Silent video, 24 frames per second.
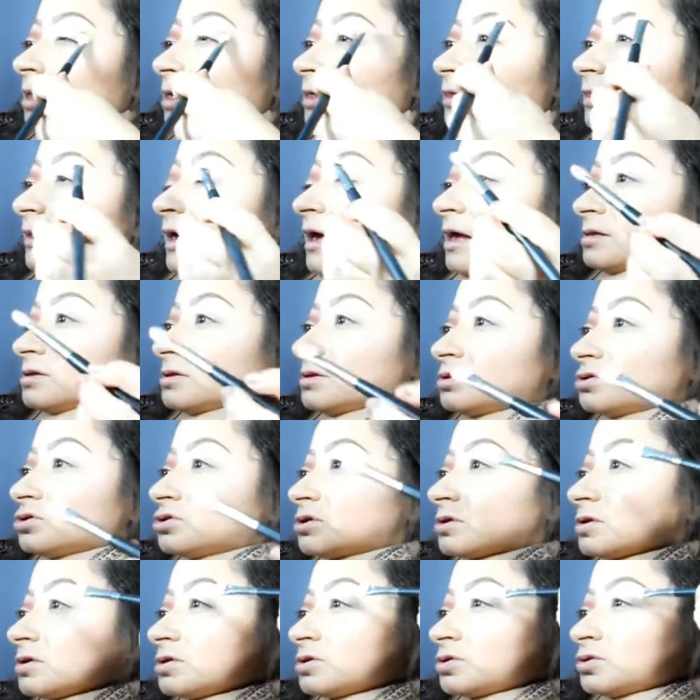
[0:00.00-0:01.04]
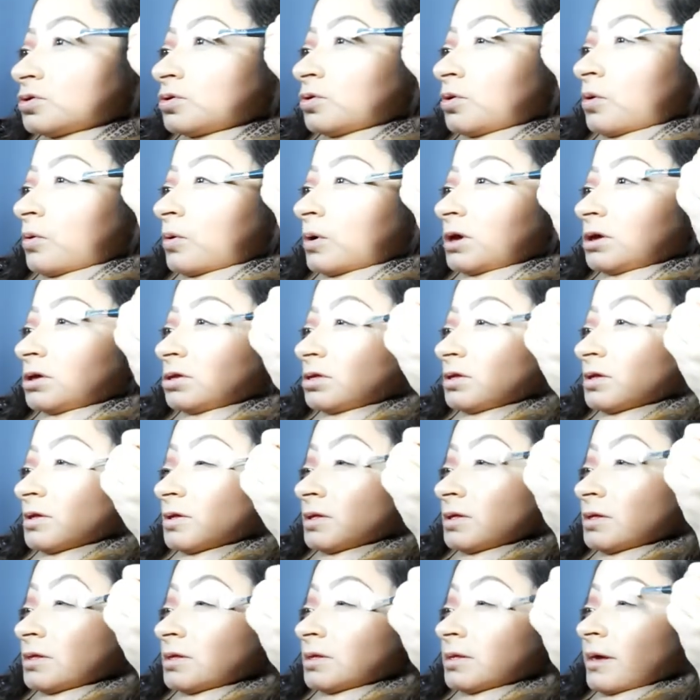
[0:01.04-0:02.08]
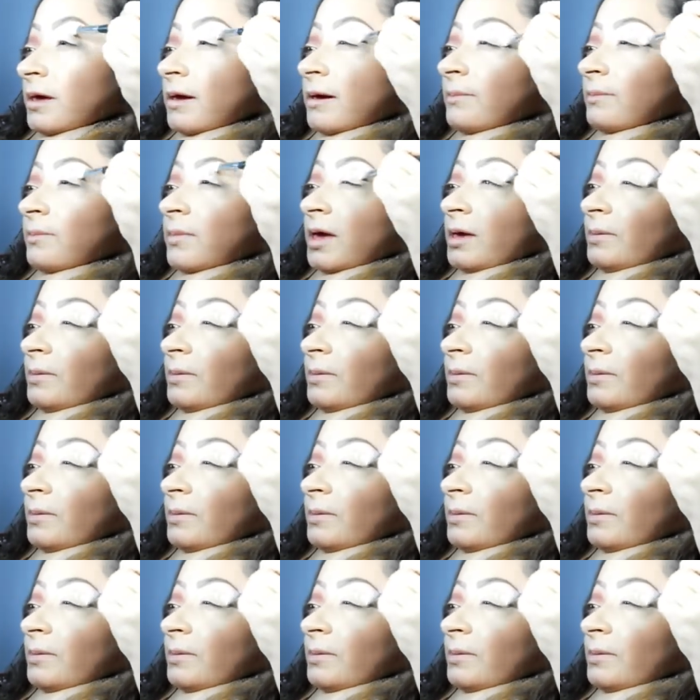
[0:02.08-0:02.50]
that's just going to set my